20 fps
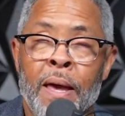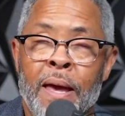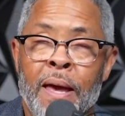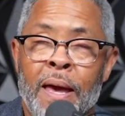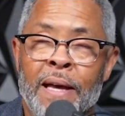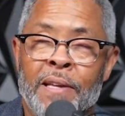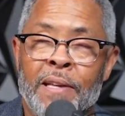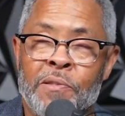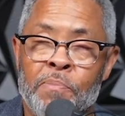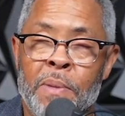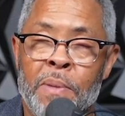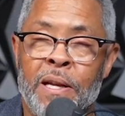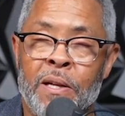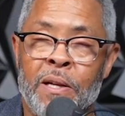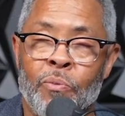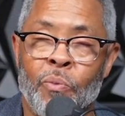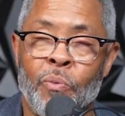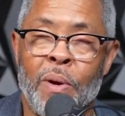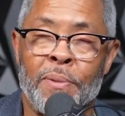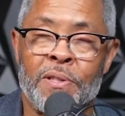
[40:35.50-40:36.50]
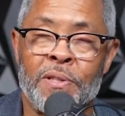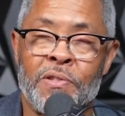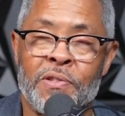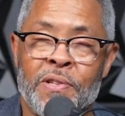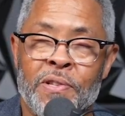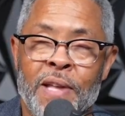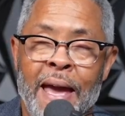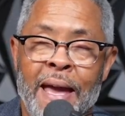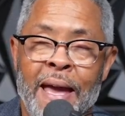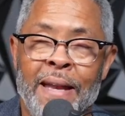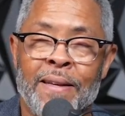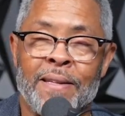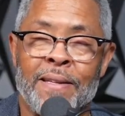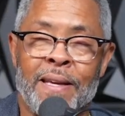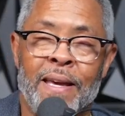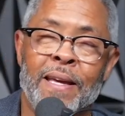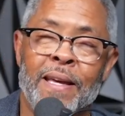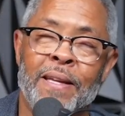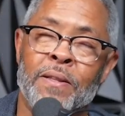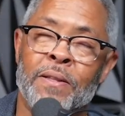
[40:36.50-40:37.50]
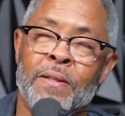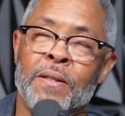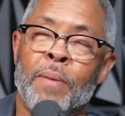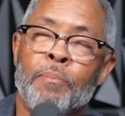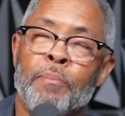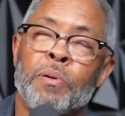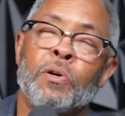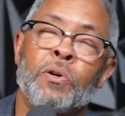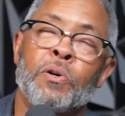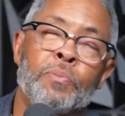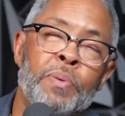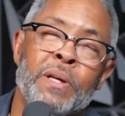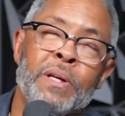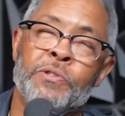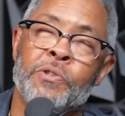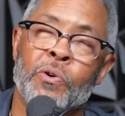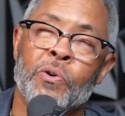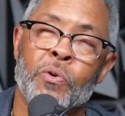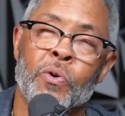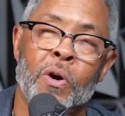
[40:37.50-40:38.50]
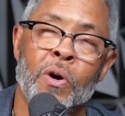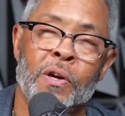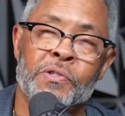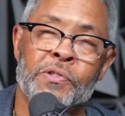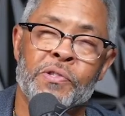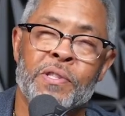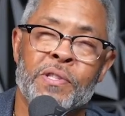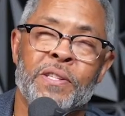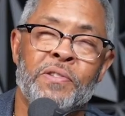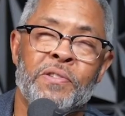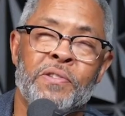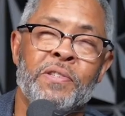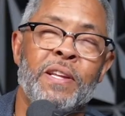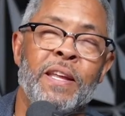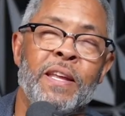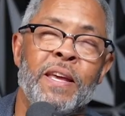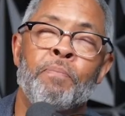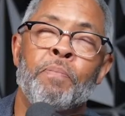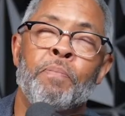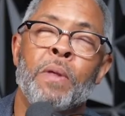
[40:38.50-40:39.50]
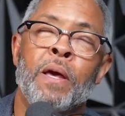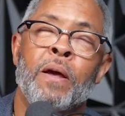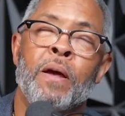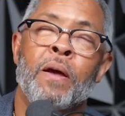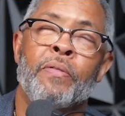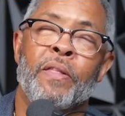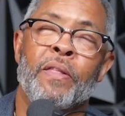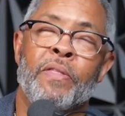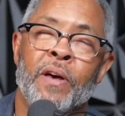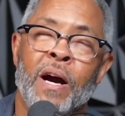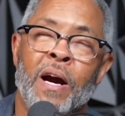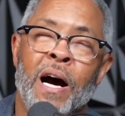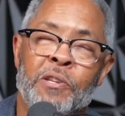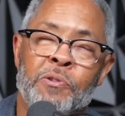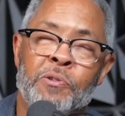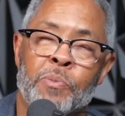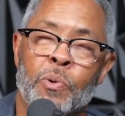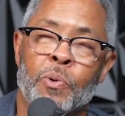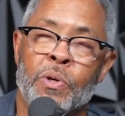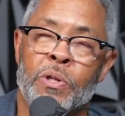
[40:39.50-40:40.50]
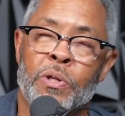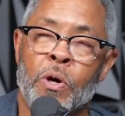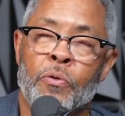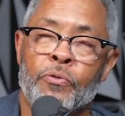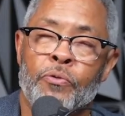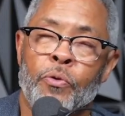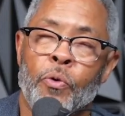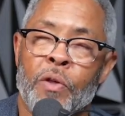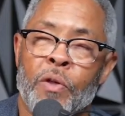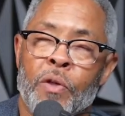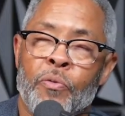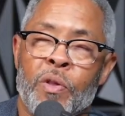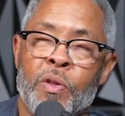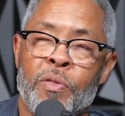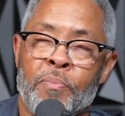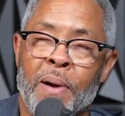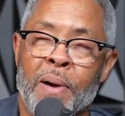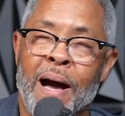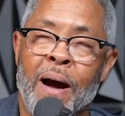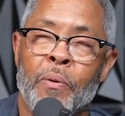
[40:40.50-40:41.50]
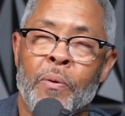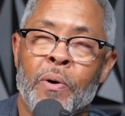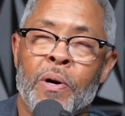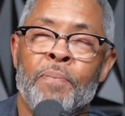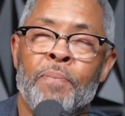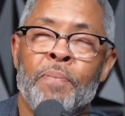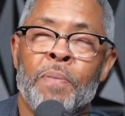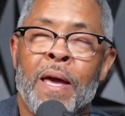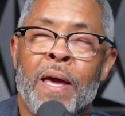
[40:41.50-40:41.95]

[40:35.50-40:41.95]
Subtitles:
as men and women stand in pulpits across this city, that the gospel would go forth with power.